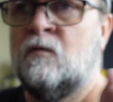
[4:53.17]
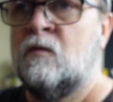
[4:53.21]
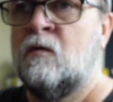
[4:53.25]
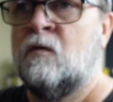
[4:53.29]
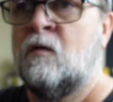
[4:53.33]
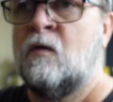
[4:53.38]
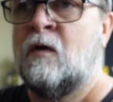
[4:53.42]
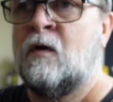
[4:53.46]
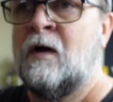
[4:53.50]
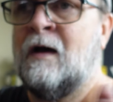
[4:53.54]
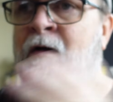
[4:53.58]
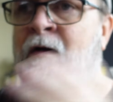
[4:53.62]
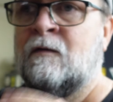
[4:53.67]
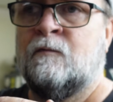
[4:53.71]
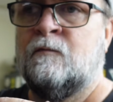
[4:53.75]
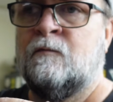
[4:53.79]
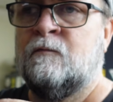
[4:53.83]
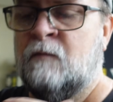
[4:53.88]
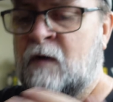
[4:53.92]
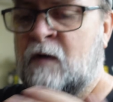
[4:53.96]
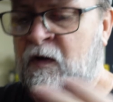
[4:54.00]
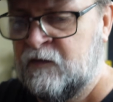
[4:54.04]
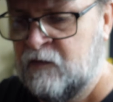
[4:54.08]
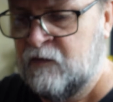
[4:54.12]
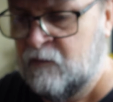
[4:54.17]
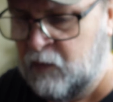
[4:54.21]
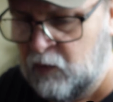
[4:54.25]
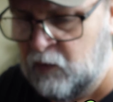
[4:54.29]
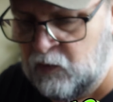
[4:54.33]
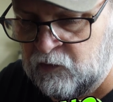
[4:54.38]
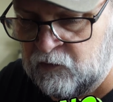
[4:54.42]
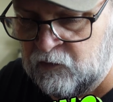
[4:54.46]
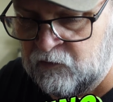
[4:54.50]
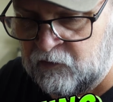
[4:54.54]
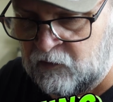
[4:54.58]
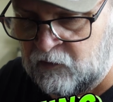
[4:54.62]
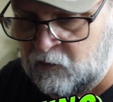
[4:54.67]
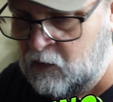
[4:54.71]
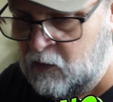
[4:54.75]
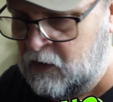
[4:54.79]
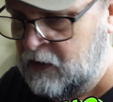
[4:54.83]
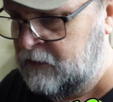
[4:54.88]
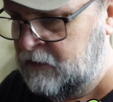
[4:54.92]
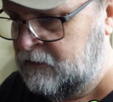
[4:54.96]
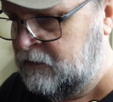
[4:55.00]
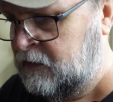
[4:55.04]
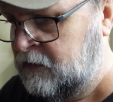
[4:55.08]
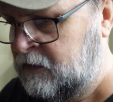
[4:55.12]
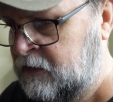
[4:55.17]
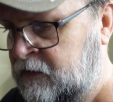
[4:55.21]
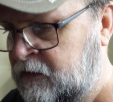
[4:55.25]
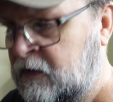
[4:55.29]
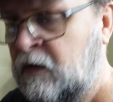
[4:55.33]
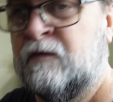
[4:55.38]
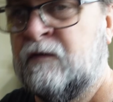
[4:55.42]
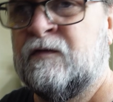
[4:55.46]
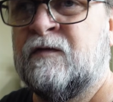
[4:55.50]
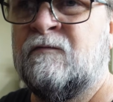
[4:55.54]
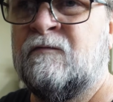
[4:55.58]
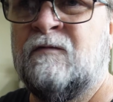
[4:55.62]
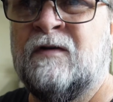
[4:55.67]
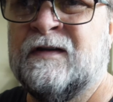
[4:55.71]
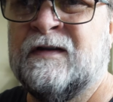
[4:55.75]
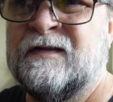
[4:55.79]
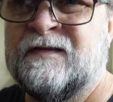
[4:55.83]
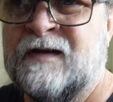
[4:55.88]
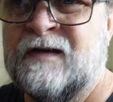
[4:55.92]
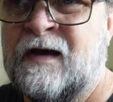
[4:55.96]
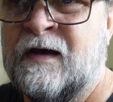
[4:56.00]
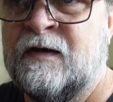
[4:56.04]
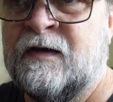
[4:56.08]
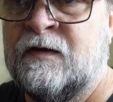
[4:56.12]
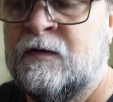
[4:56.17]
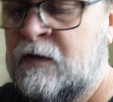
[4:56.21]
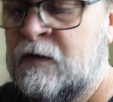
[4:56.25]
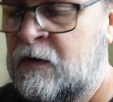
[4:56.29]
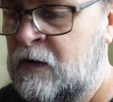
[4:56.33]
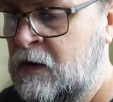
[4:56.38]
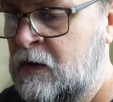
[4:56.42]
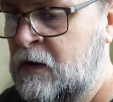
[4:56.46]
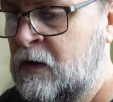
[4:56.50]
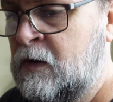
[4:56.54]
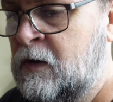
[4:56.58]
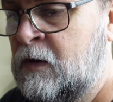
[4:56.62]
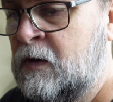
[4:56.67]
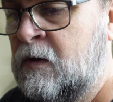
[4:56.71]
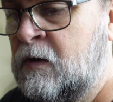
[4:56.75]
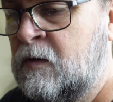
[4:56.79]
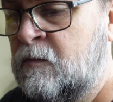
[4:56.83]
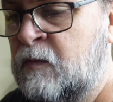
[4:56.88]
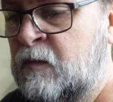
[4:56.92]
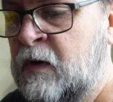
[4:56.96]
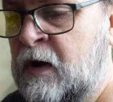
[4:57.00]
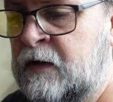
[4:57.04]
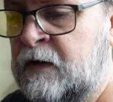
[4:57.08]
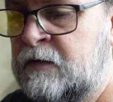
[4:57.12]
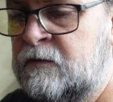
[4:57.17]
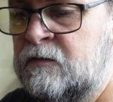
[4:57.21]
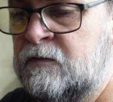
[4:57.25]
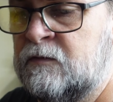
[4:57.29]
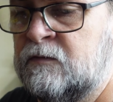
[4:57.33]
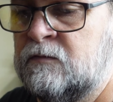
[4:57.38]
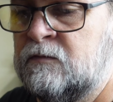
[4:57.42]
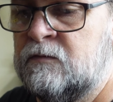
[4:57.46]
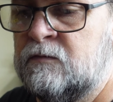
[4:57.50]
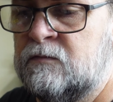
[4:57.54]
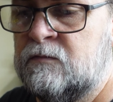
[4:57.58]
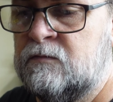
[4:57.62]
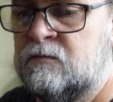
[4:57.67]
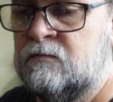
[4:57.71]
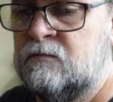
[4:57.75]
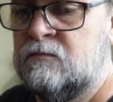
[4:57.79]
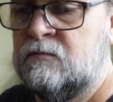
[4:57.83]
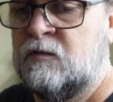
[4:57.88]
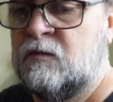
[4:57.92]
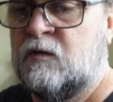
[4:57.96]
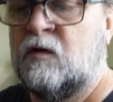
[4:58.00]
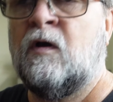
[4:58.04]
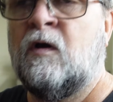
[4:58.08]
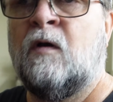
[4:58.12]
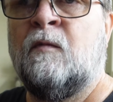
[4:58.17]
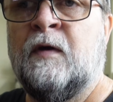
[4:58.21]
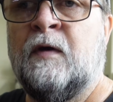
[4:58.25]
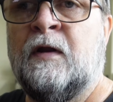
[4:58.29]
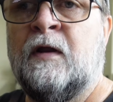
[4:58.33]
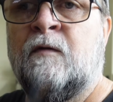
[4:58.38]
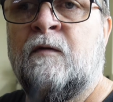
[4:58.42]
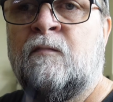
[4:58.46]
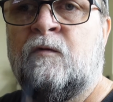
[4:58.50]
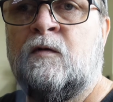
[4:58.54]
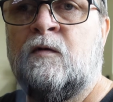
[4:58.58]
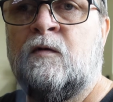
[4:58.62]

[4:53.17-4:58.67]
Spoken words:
or how much it pulls or what. It doesn't really say. But I mean, it